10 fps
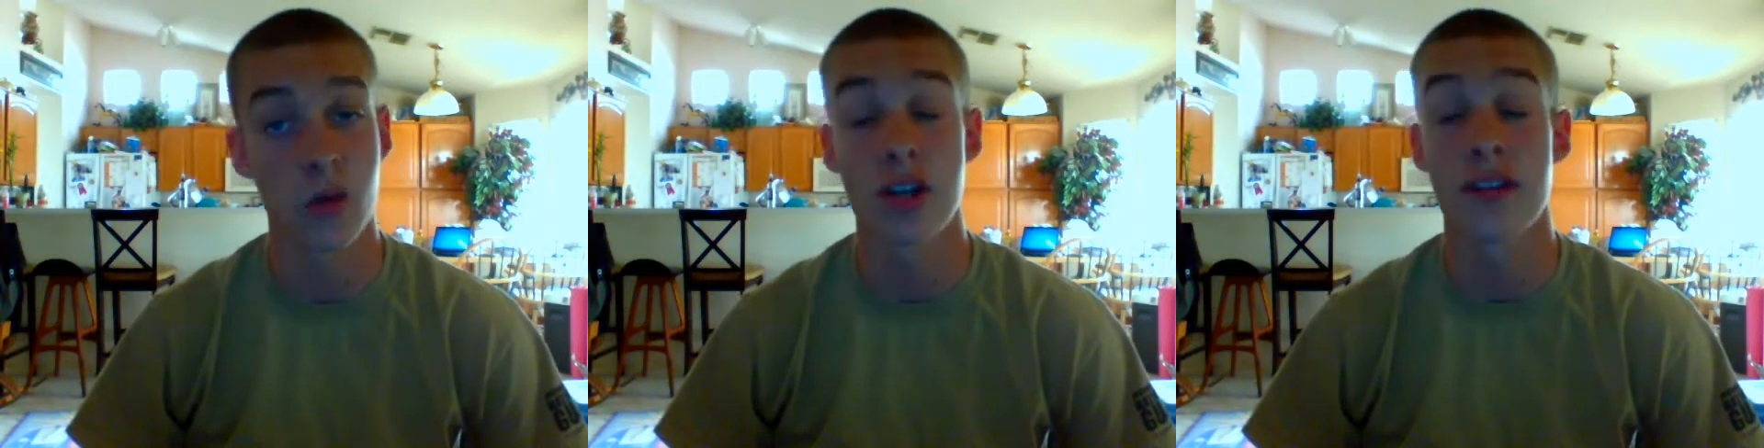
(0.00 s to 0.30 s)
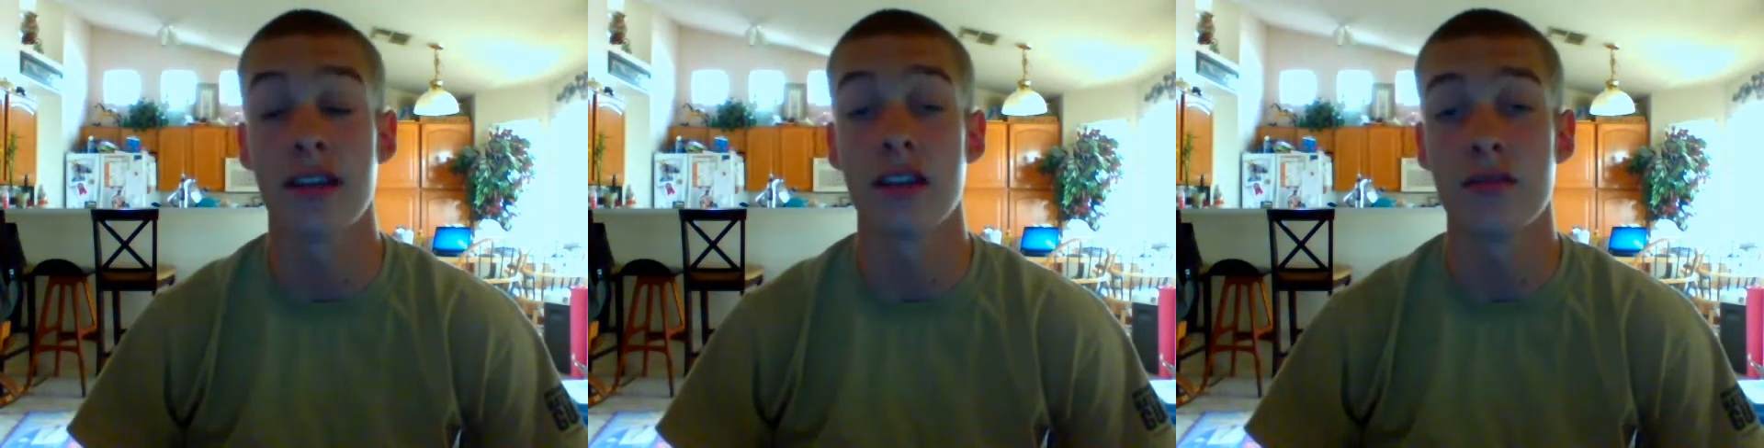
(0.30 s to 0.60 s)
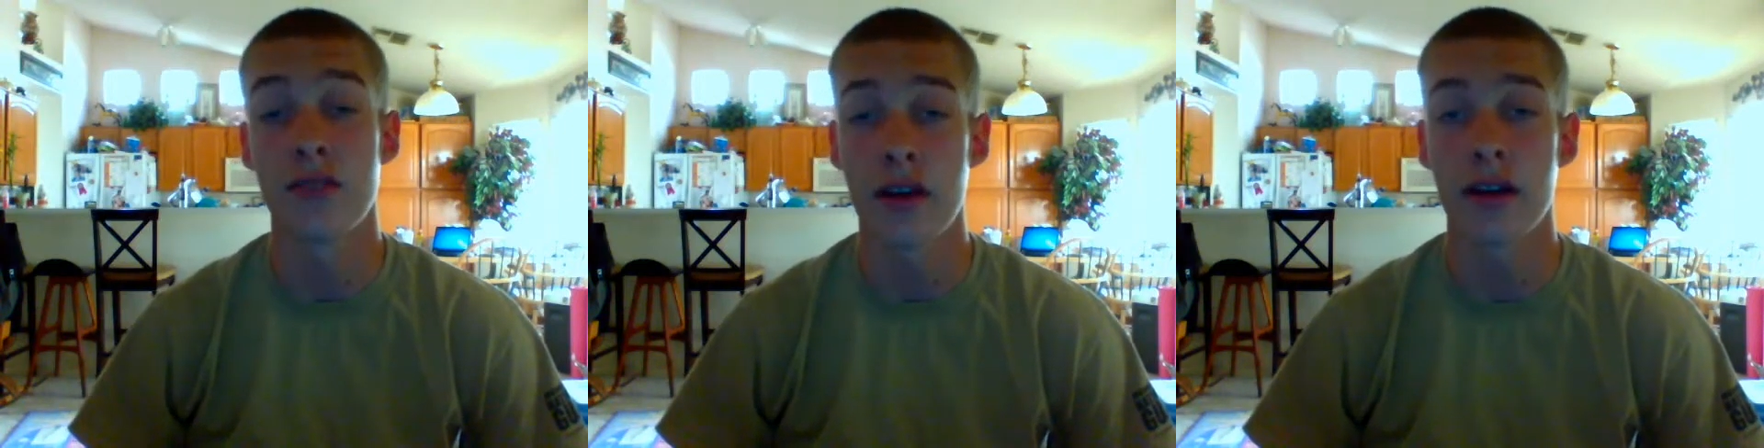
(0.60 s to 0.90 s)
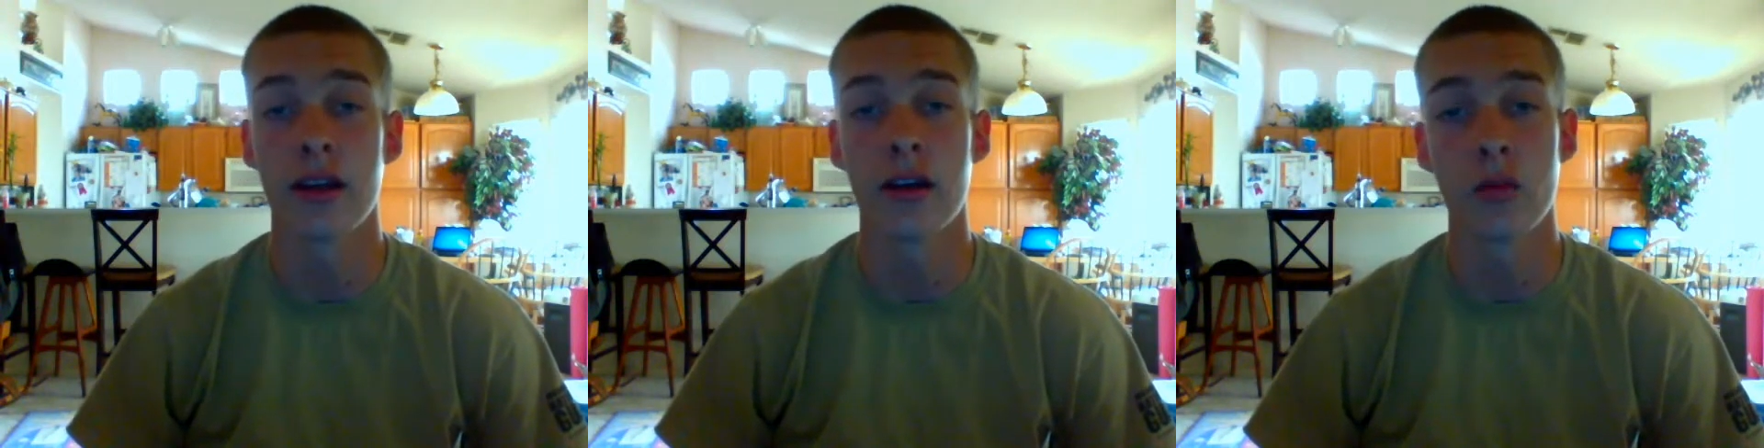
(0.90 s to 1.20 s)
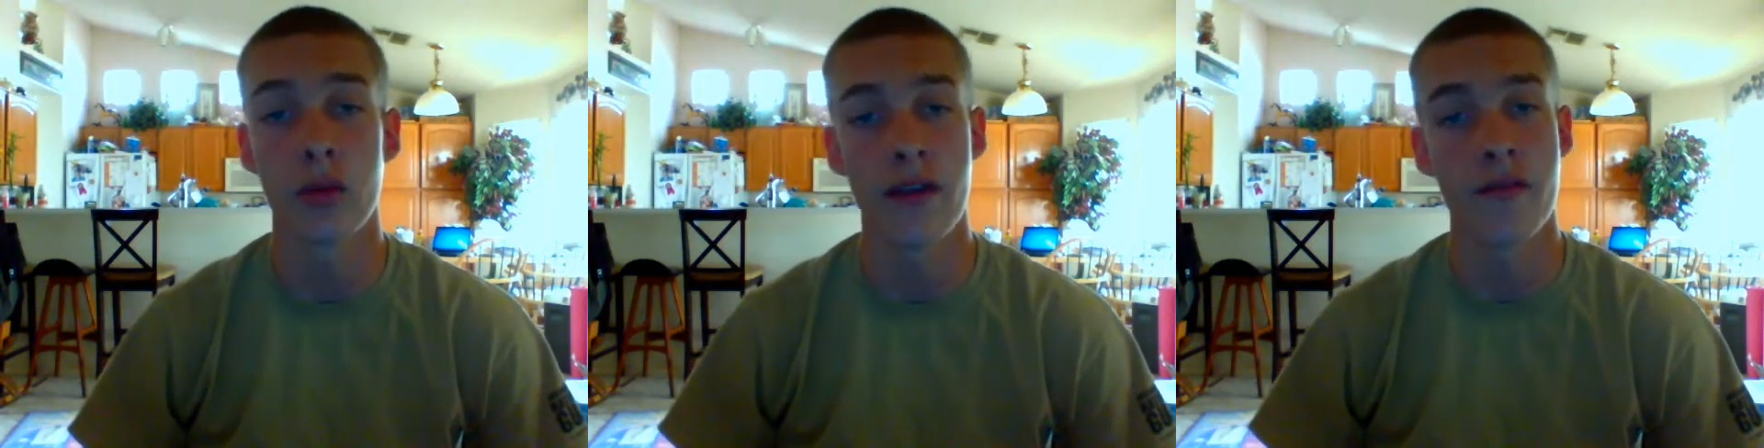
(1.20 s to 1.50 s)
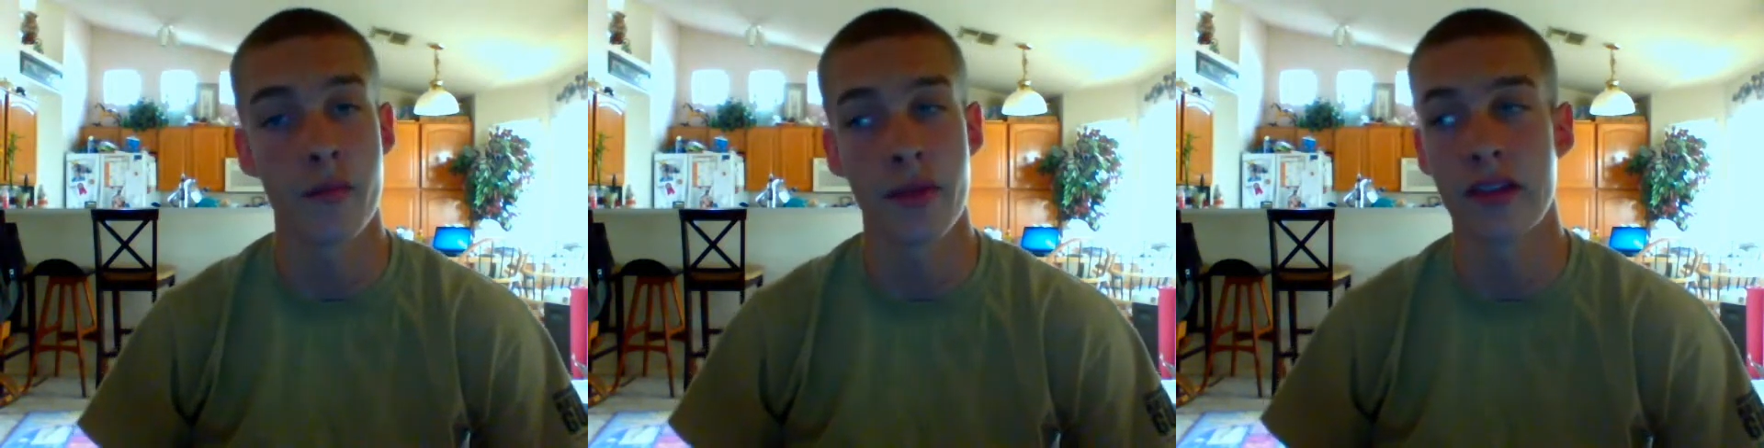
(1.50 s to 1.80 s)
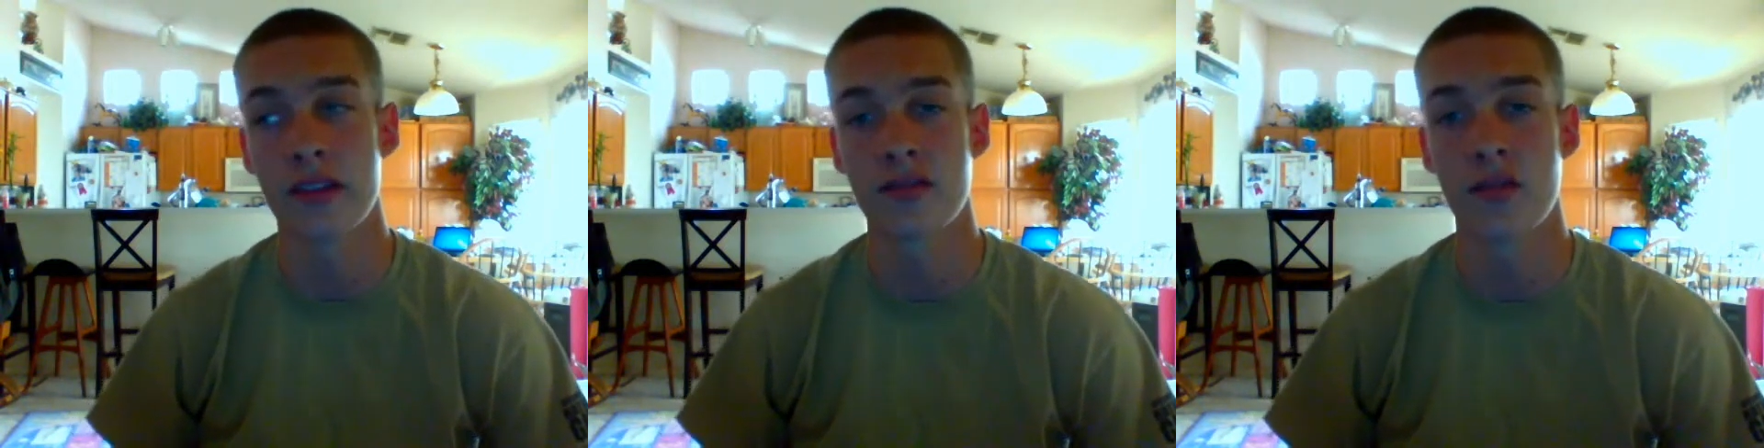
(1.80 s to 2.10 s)
which I think is very good. We haven't
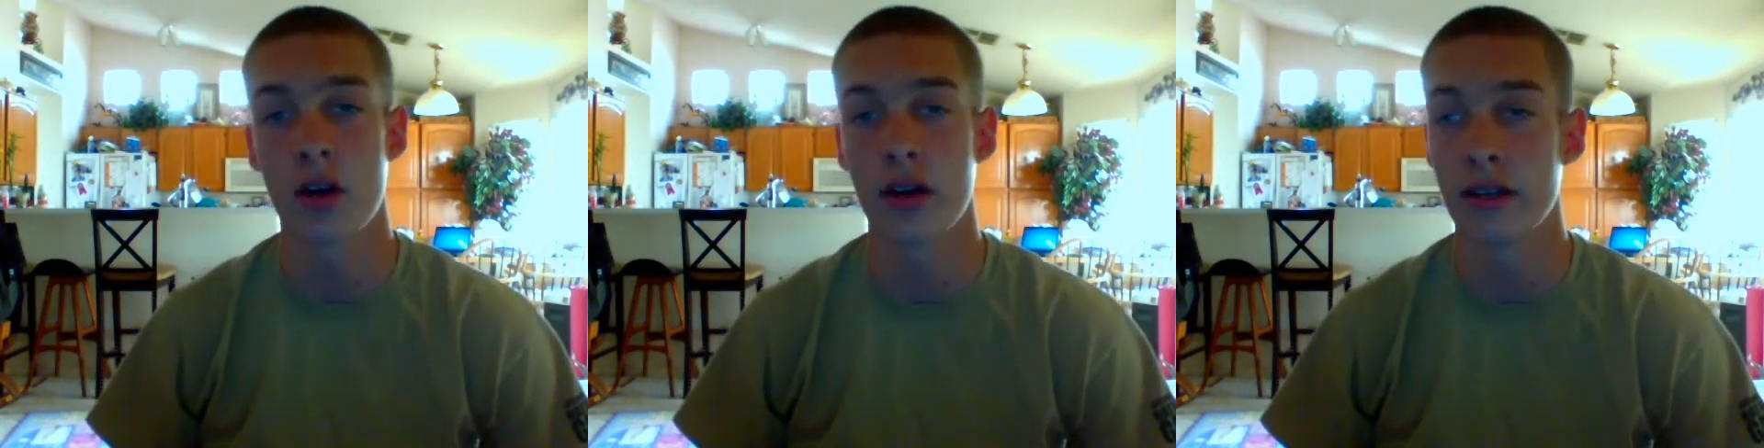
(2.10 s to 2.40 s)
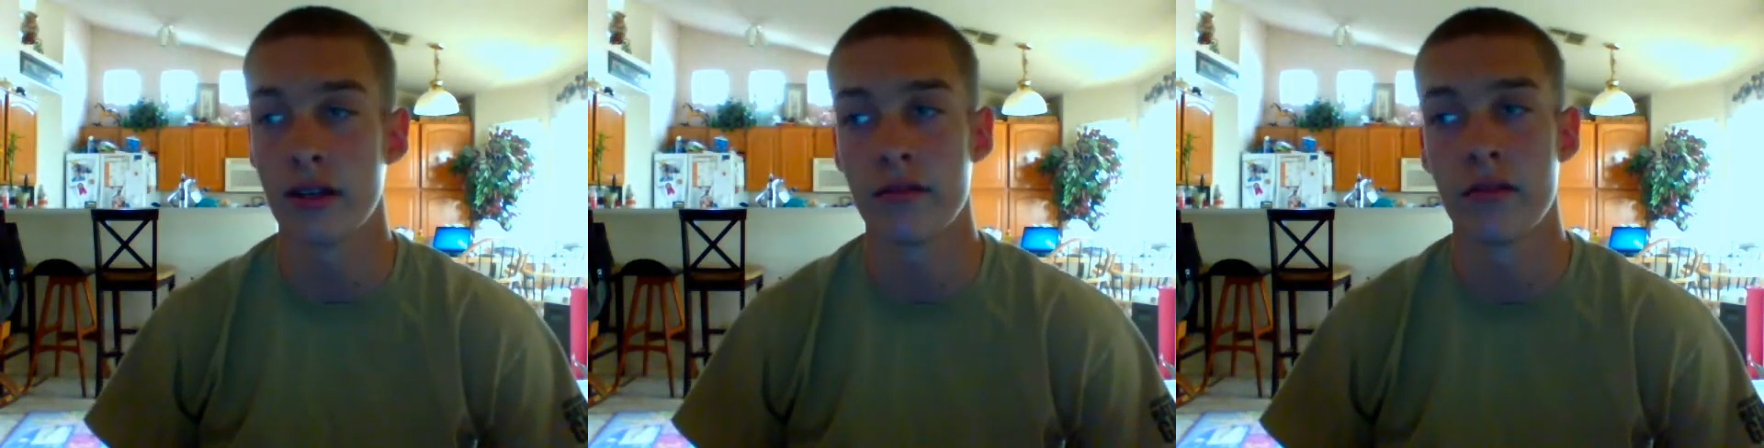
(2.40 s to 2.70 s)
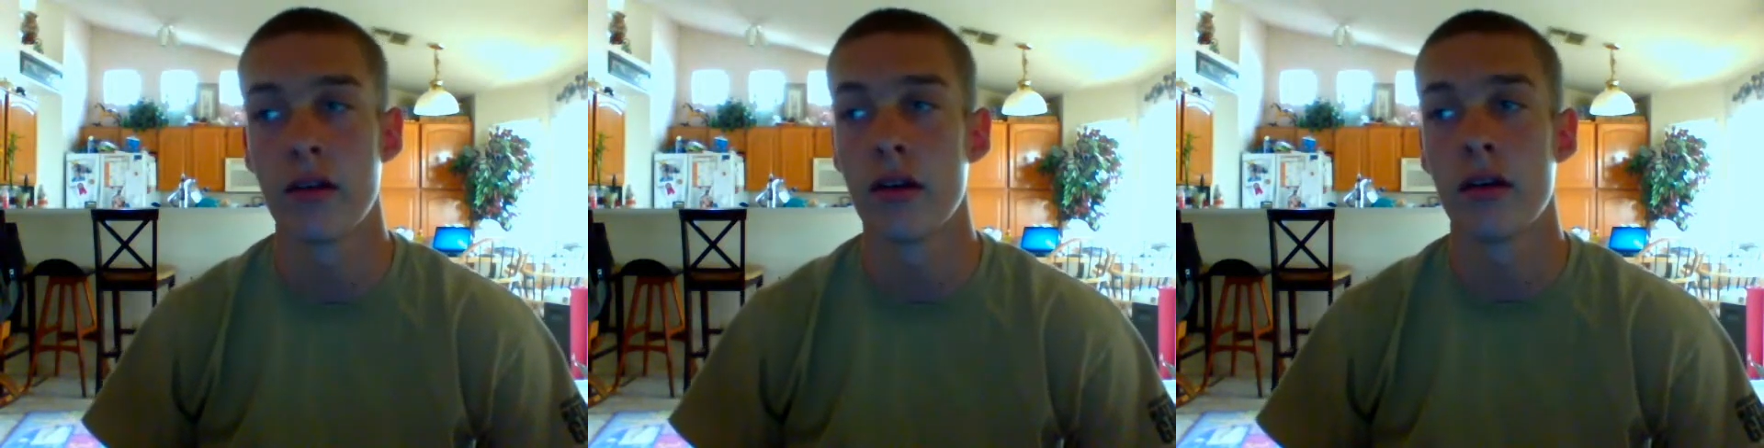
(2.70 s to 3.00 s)
been this far in